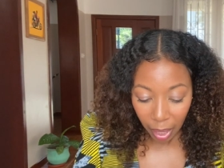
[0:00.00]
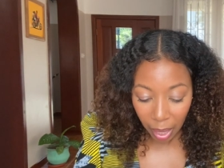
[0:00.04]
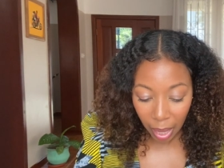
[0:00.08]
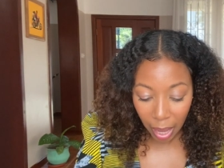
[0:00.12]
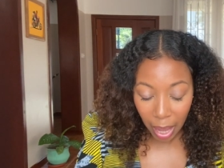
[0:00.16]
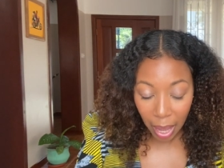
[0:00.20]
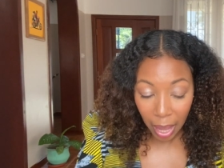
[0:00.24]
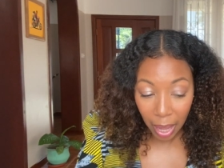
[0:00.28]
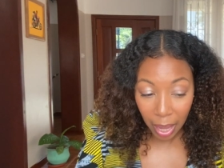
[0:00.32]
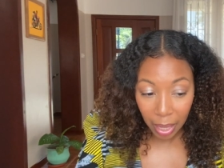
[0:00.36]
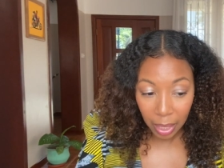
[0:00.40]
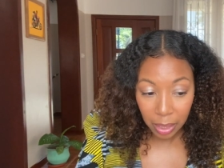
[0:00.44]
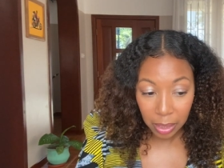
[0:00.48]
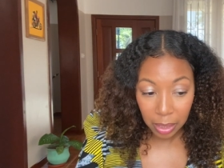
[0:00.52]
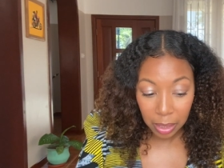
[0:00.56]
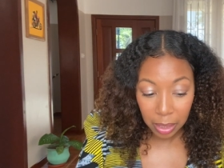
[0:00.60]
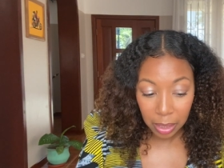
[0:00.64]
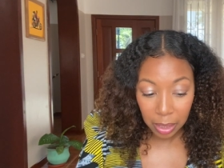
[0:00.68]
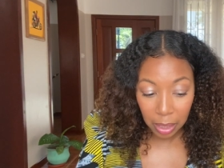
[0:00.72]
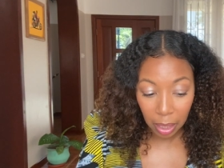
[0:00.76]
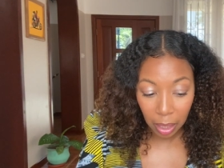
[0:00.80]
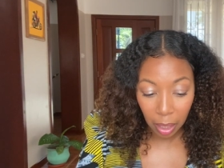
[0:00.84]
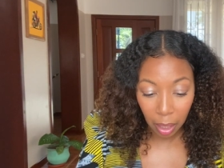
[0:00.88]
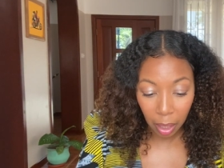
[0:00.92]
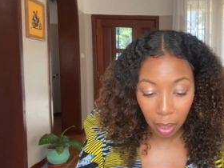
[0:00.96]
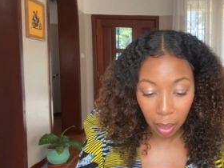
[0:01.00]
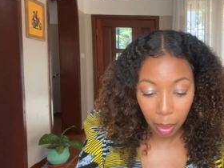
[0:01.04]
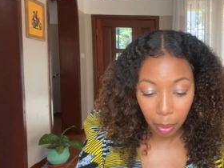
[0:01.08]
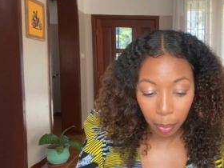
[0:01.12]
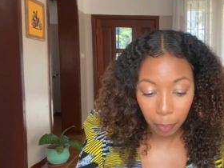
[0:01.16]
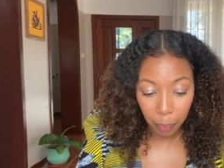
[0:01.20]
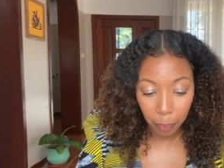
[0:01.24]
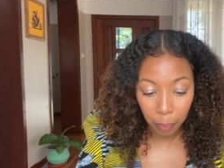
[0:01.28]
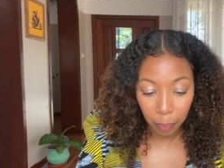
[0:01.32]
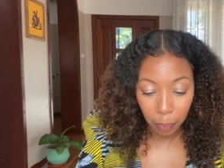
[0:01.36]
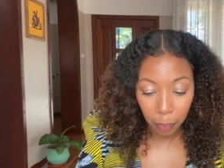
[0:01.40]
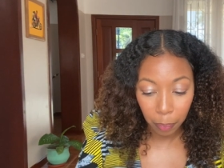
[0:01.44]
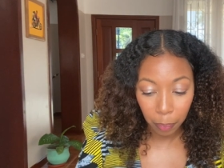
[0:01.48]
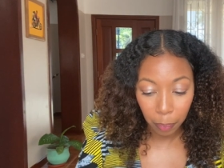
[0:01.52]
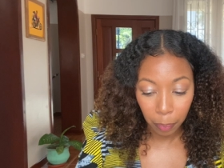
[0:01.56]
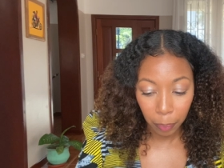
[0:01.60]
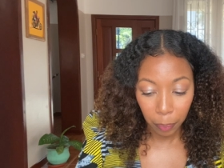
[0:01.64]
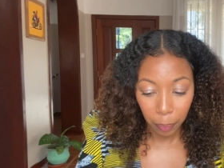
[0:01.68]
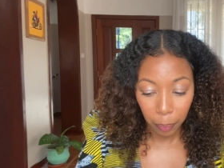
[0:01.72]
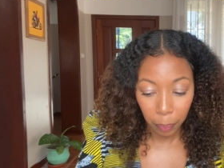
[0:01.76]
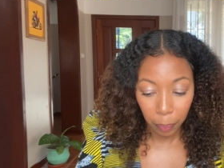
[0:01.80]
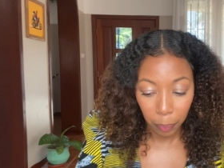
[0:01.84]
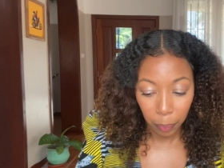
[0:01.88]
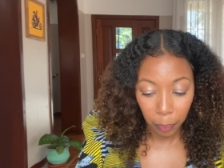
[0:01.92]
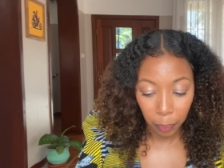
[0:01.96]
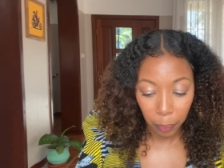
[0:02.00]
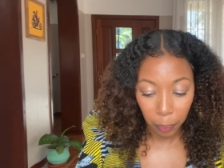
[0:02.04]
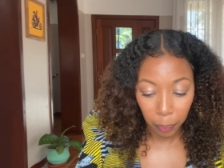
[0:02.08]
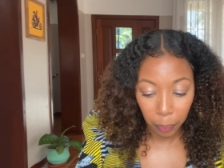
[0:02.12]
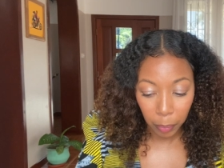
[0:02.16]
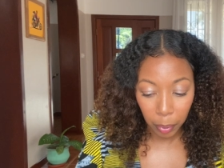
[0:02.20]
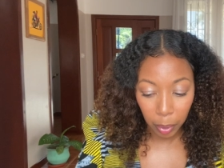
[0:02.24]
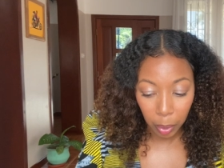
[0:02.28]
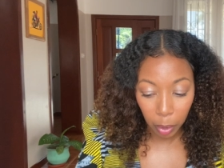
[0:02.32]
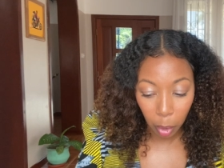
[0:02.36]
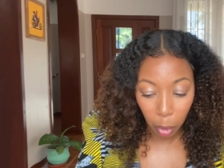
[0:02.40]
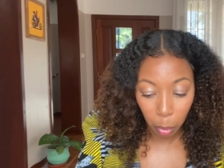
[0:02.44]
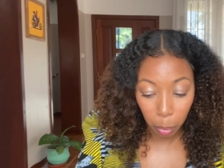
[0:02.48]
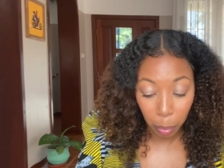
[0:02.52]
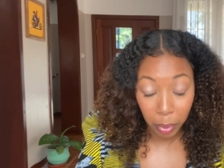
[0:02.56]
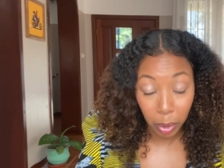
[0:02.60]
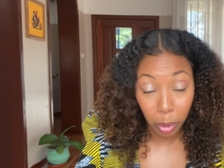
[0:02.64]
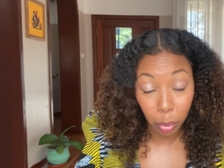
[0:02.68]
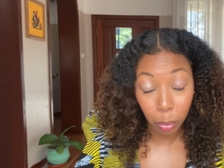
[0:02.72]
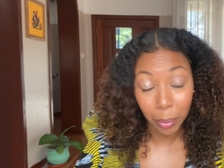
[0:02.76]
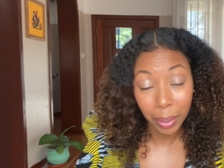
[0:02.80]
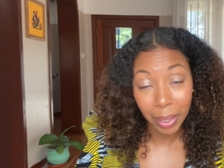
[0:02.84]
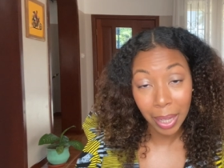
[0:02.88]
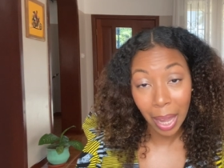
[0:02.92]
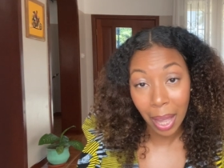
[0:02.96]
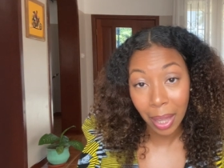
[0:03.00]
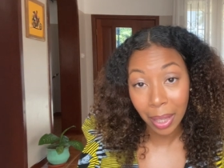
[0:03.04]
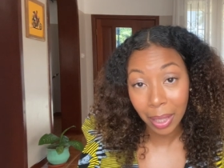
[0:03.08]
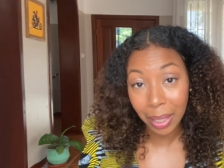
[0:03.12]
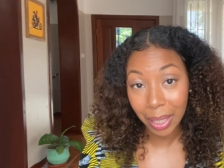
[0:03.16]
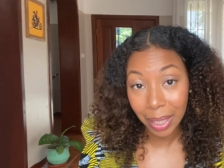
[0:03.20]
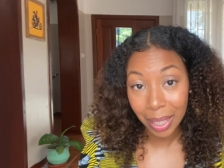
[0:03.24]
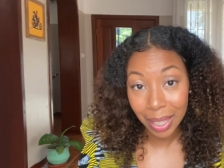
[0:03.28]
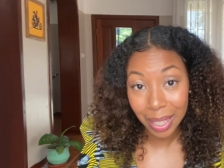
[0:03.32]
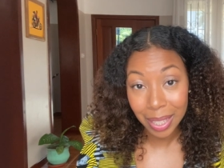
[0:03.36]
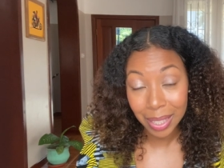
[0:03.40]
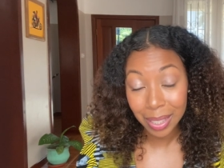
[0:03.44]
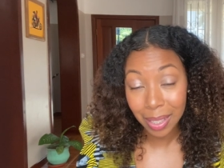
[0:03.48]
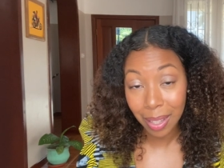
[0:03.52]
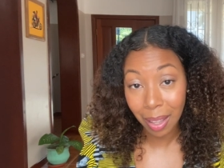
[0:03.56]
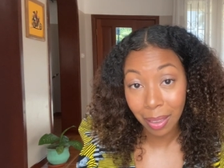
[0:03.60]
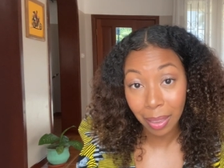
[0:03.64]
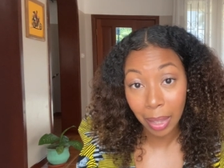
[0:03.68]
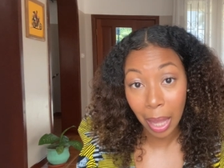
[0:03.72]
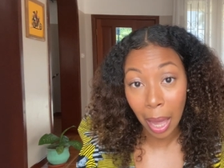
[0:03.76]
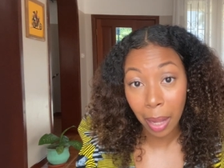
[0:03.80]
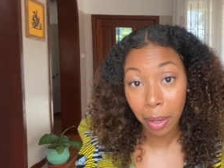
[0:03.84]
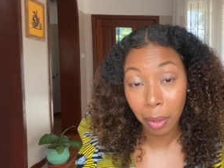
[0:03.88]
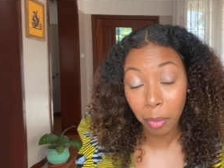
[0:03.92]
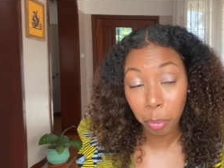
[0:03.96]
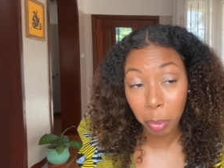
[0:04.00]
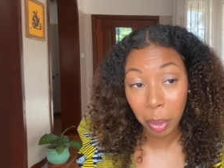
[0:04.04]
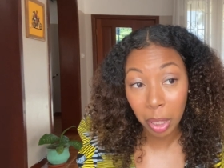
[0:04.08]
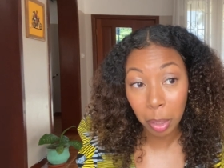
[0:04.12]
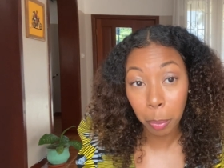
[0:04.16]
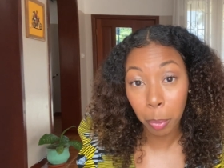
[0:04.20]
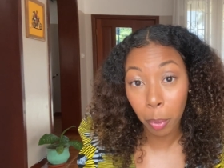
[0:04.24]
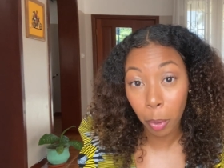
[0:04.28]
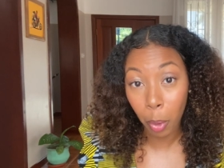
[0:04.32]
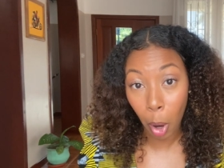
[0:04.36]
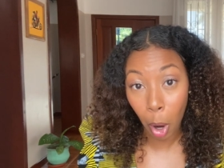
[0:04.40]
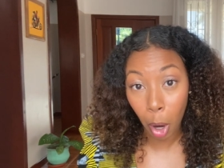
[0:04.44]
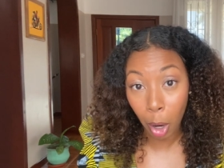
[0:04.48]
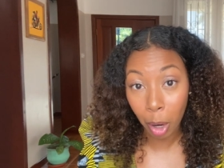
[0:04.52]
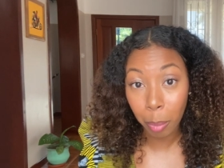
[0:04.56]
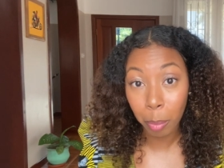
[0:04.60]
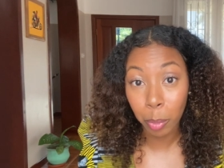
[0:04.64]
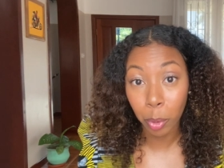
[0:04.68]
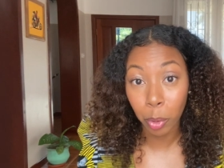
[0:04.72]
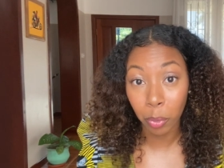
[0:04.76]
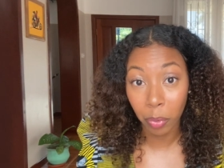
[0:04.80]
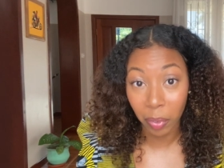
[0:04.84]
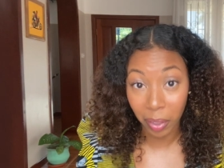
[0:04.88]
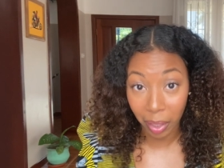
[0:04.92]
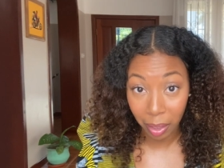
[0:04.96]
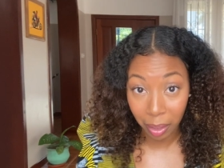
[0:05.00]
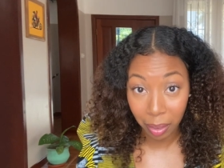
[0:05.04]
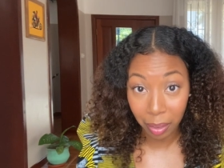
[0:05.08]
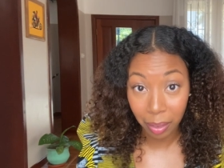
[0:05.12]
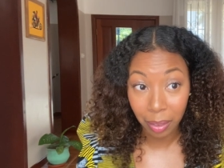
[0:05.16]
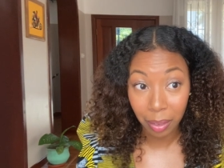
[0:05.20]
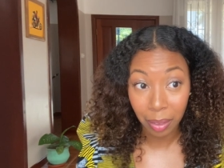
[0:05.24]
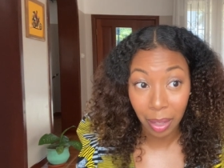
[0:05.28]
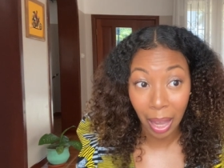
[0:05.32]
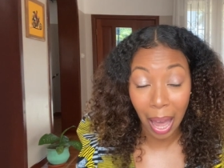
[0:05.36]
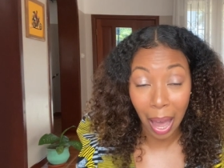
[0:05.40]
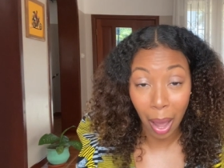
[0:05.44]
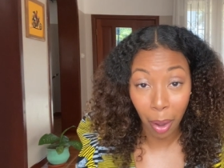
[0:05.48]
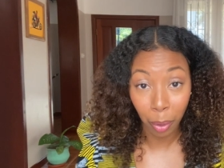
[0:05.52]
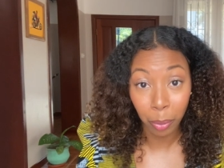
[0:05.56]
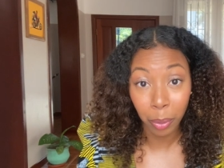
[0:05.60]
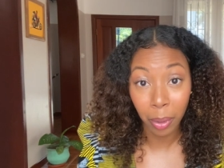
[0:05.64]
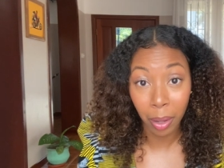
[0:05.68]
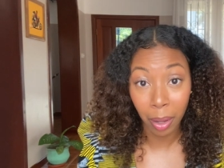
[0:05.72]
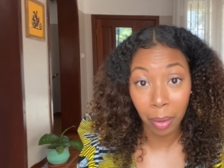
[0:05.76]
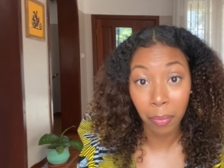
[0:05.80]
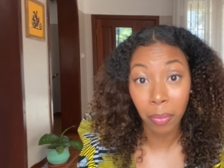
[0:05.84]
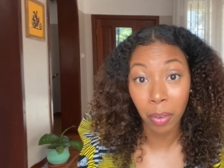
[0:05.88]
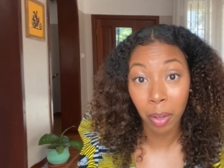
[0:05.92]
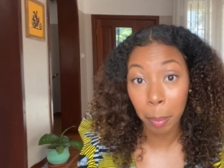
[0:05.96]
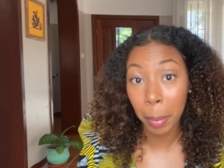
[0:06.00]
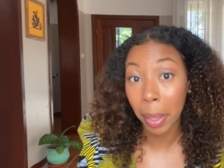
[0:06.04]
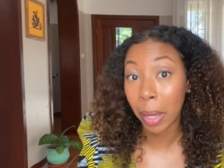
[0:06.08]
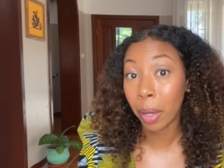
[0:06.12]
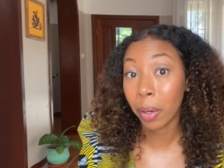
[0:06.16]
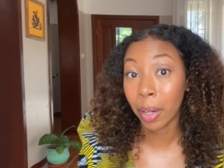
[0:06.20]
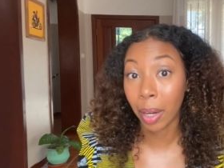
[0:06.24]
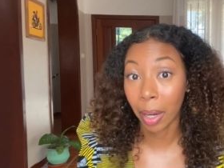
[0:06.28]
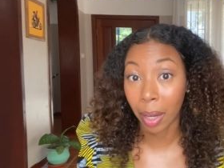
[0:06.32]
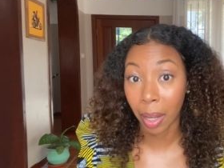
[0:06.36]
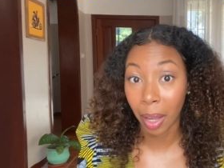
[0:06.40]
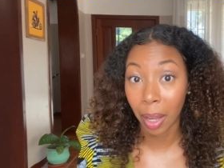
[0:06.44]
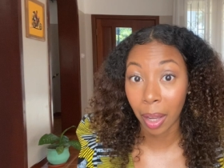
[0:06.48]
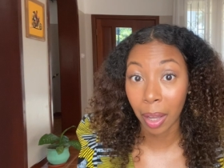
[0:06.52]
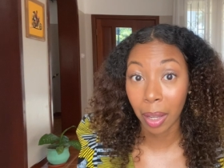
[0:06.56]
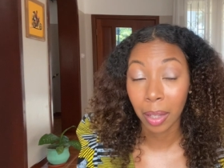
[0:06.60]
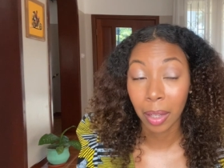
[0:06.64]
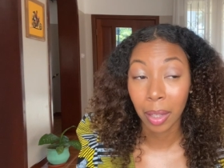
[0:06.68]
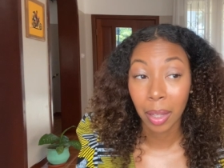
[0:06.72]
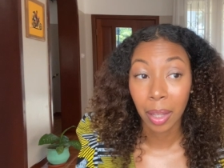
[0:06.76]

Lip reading: And, but the reality is a lot of people are moving out of America.